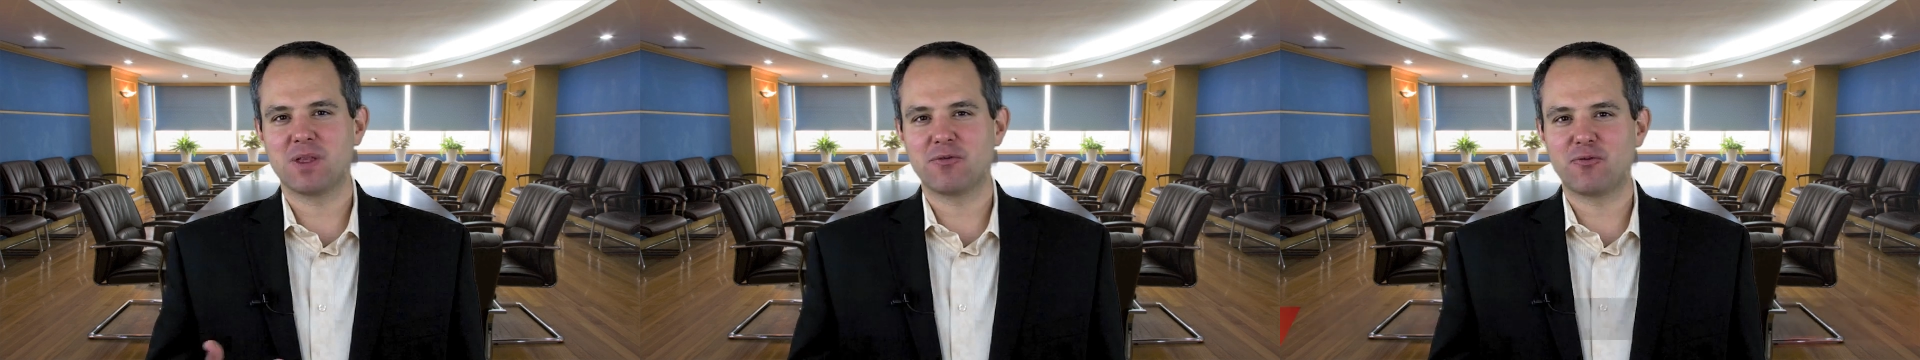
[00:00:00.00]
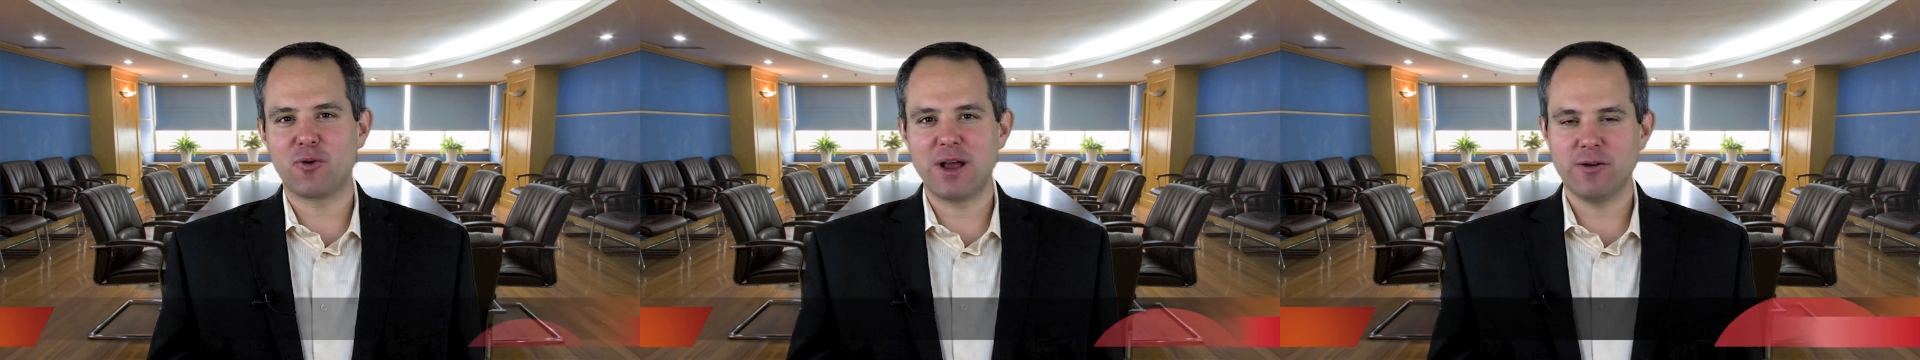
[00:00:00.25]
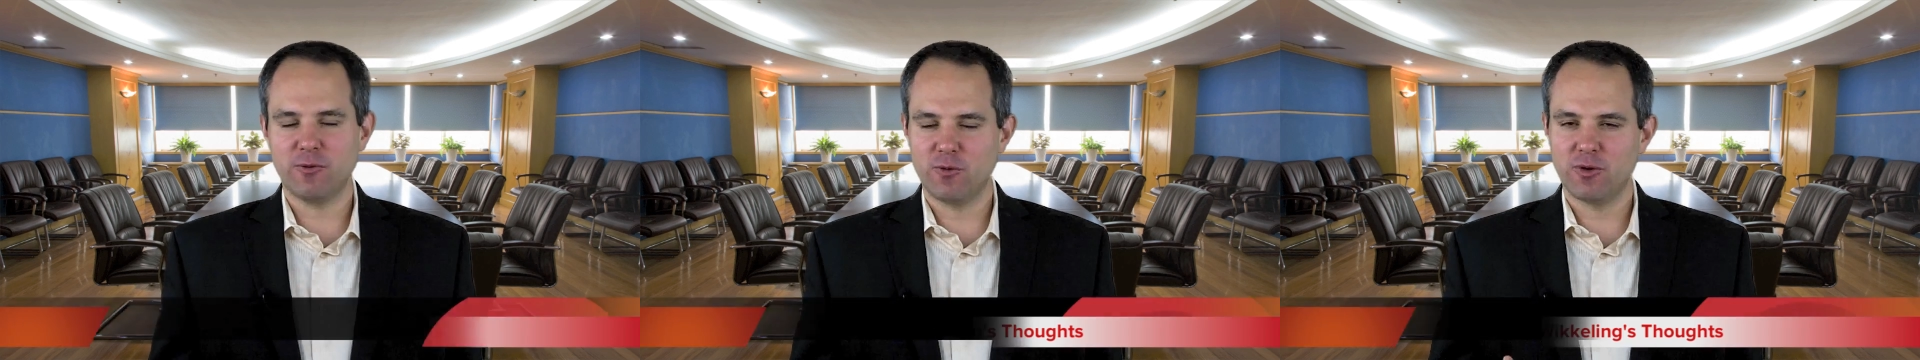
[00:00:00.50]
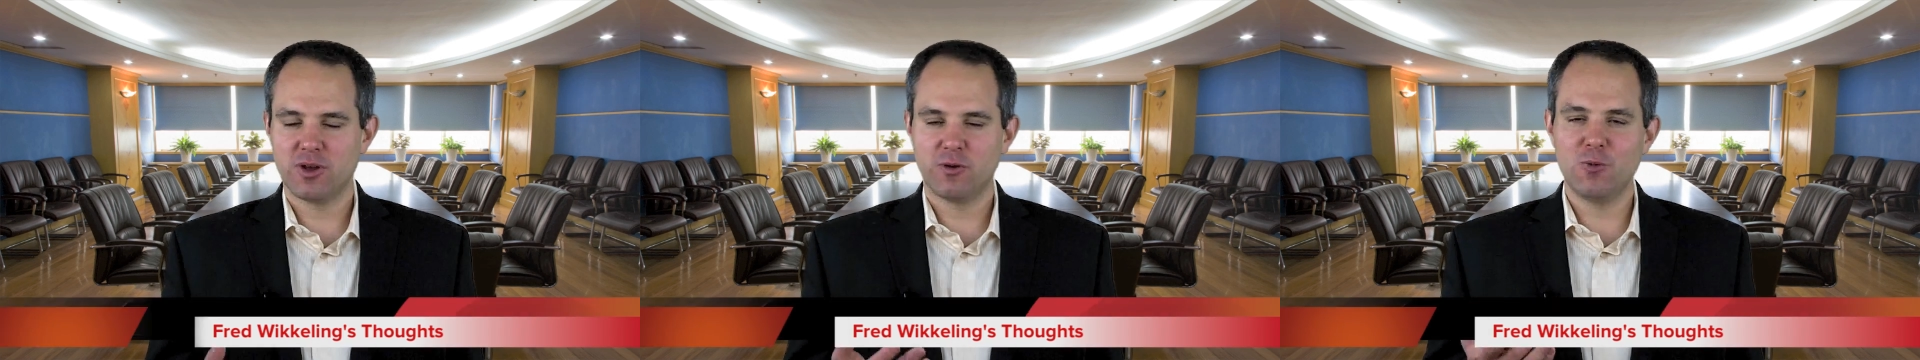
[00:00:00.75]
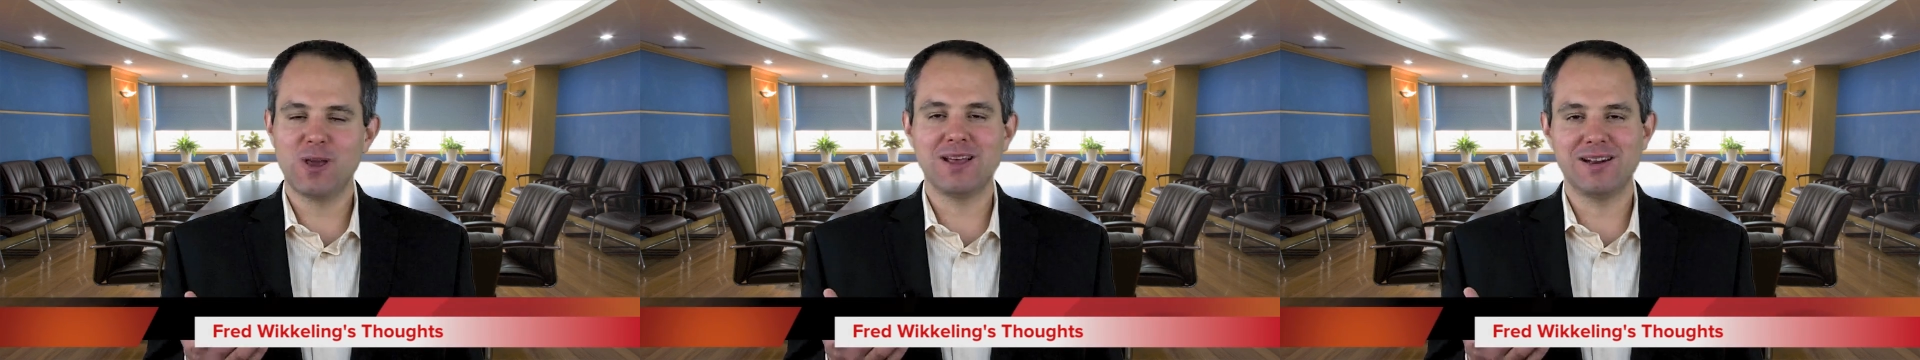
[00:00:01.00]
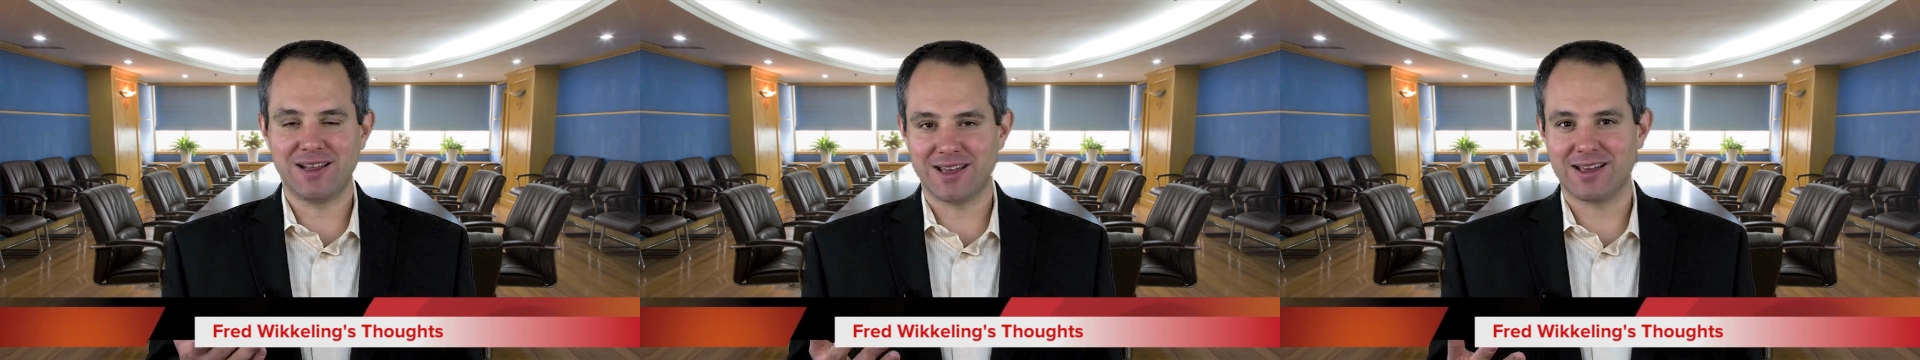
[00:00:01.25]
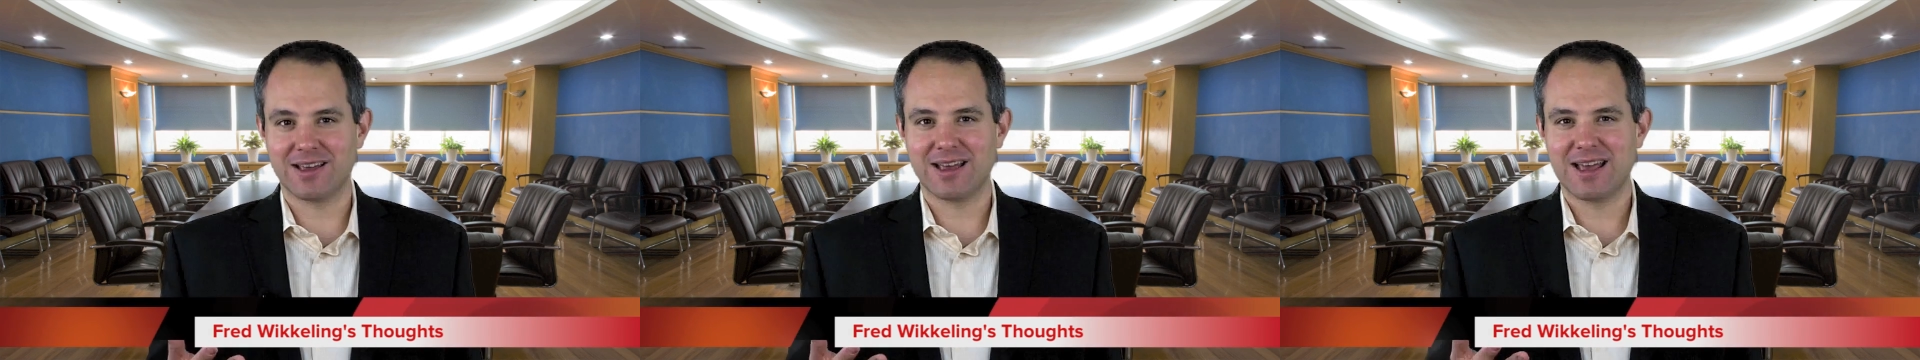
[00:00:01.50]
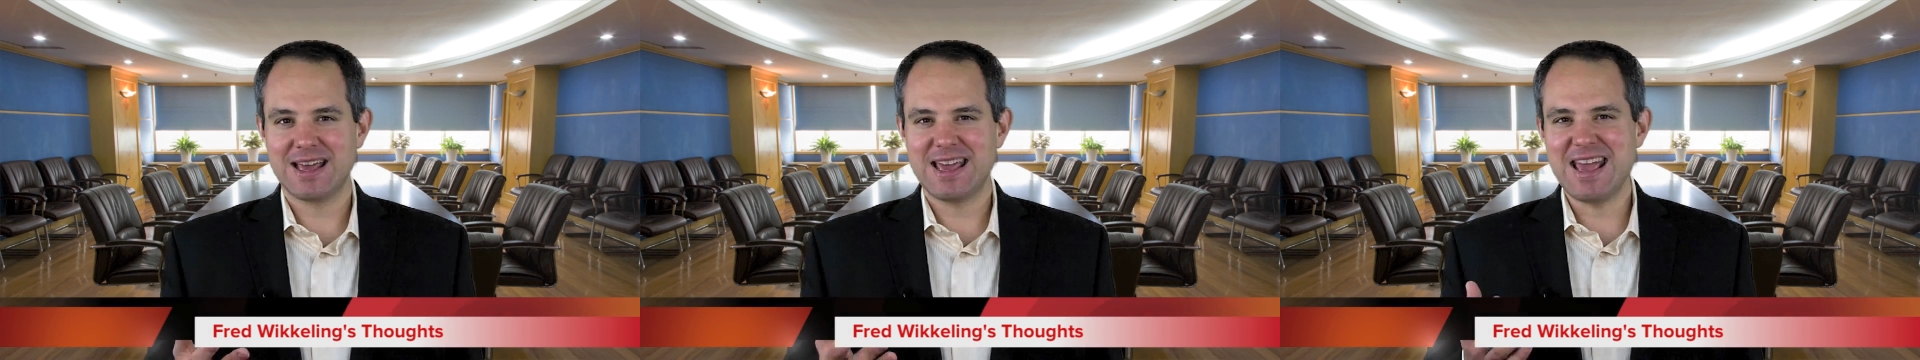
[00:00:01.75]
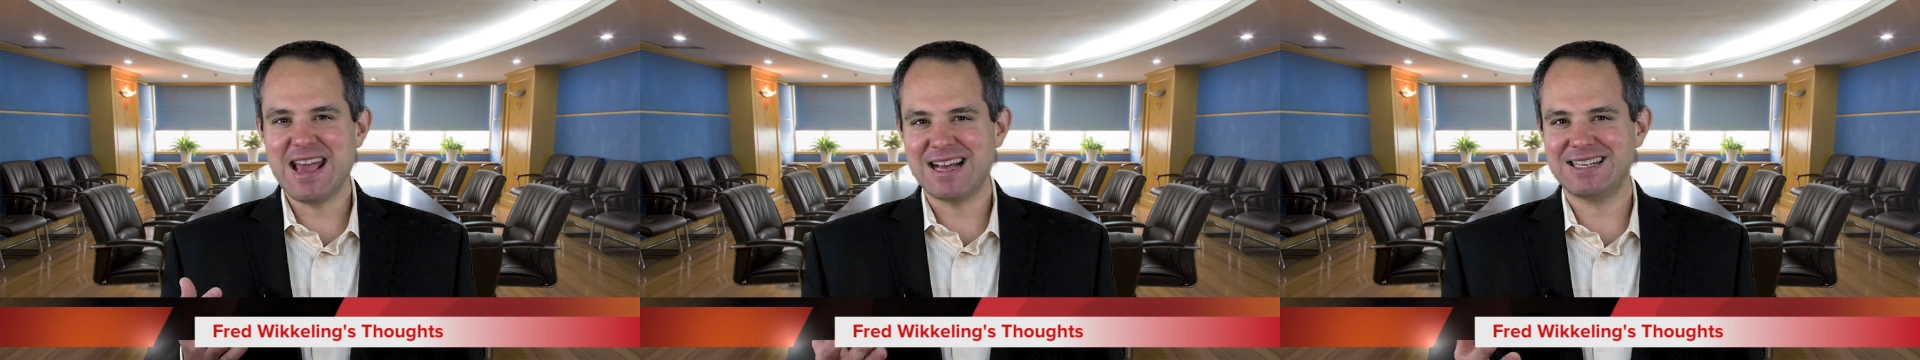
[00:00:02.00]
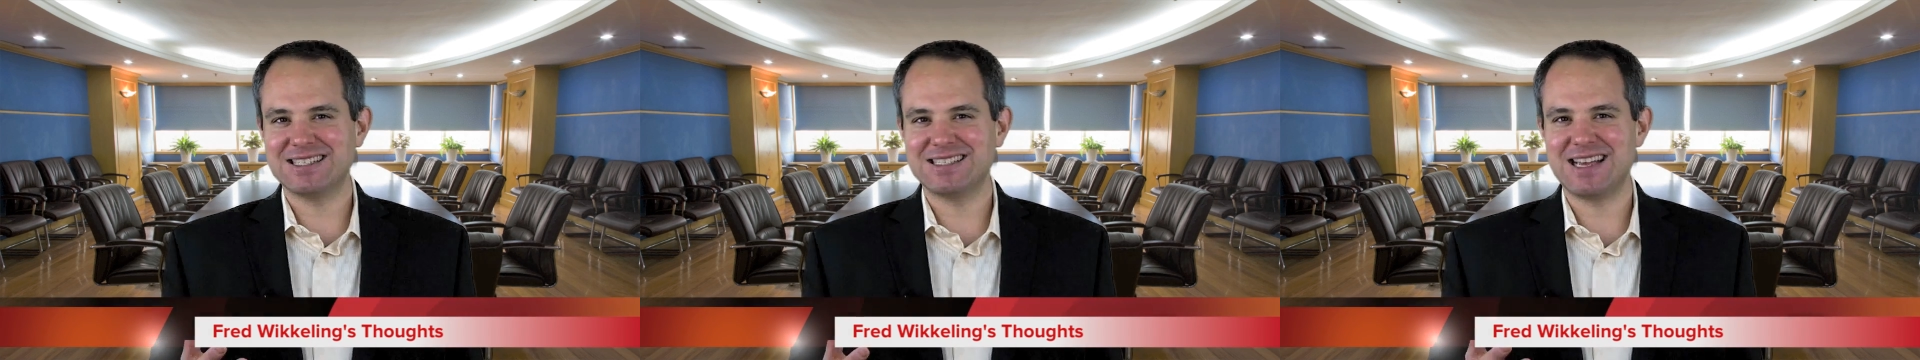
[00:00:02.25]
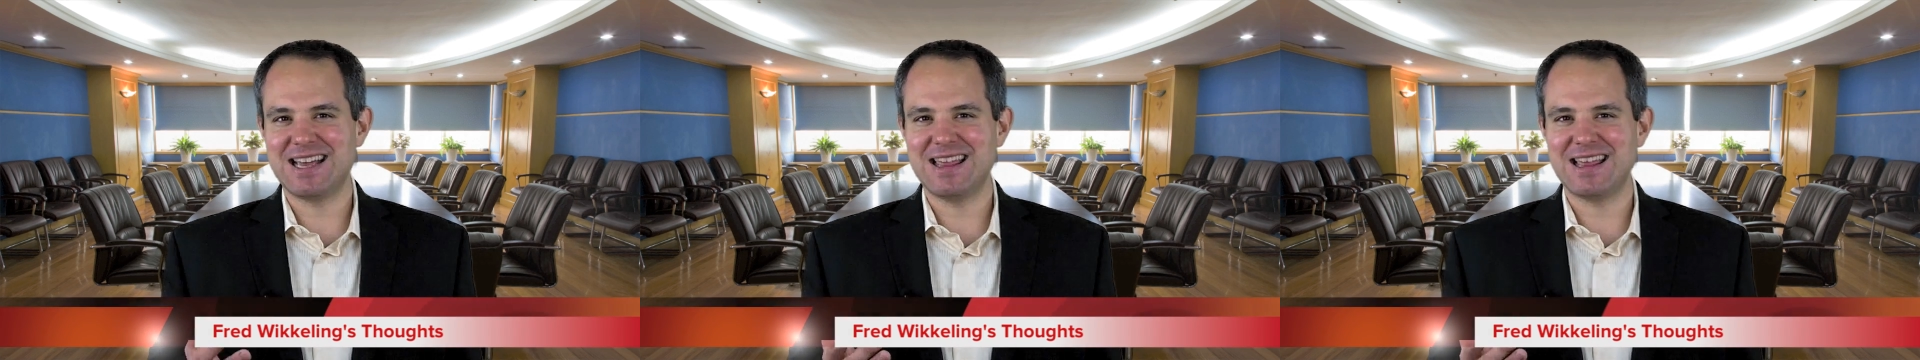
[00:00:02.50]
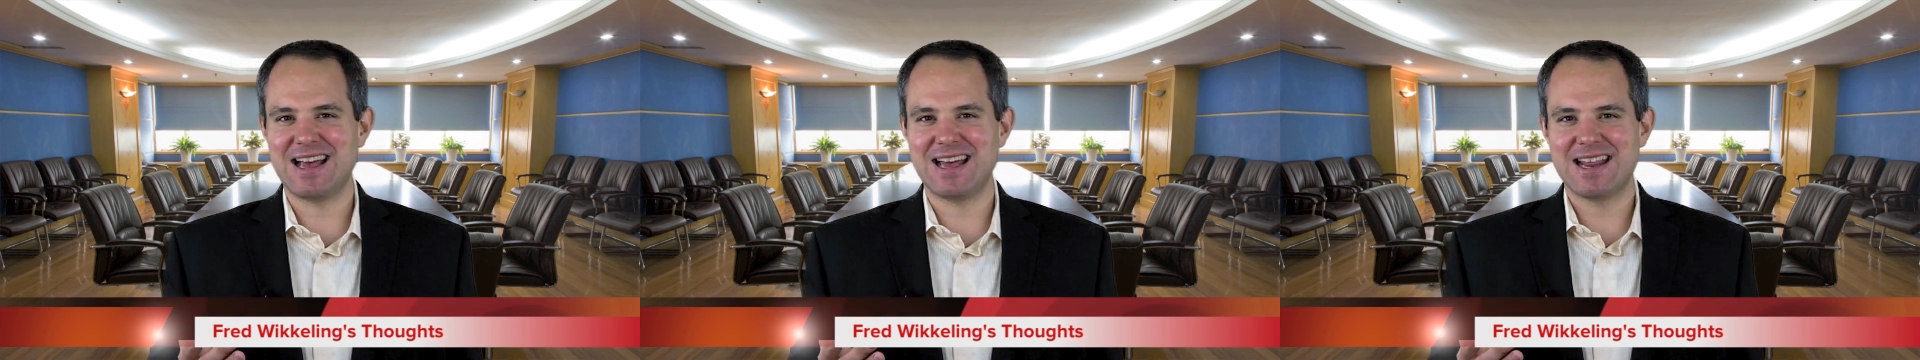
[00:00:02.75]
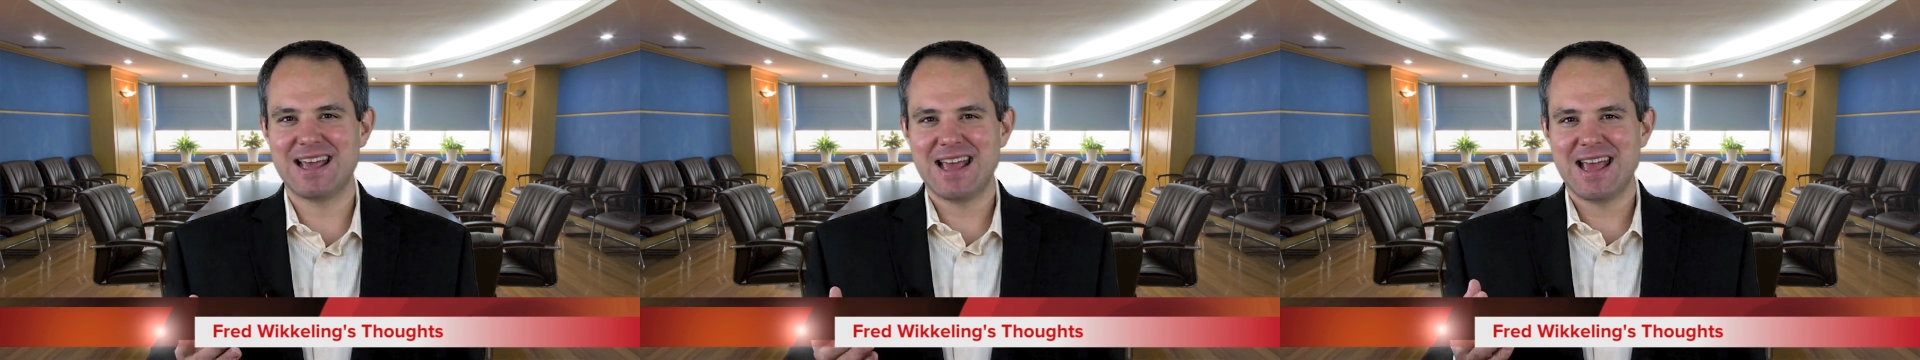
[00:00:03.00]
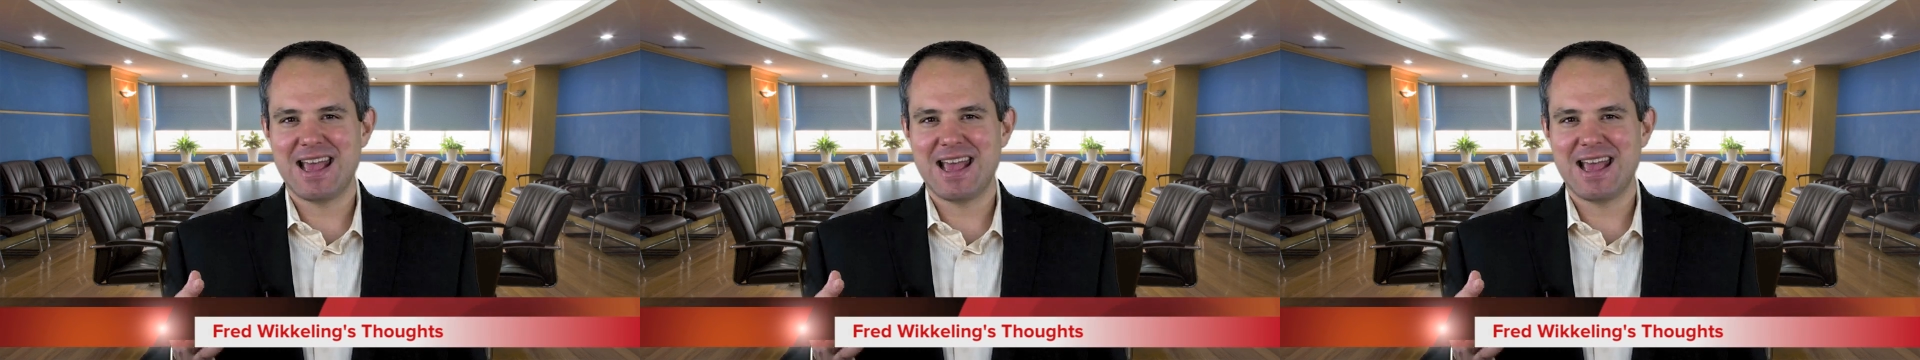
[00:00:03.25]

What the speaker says: Fred Wikkeling, he had to say that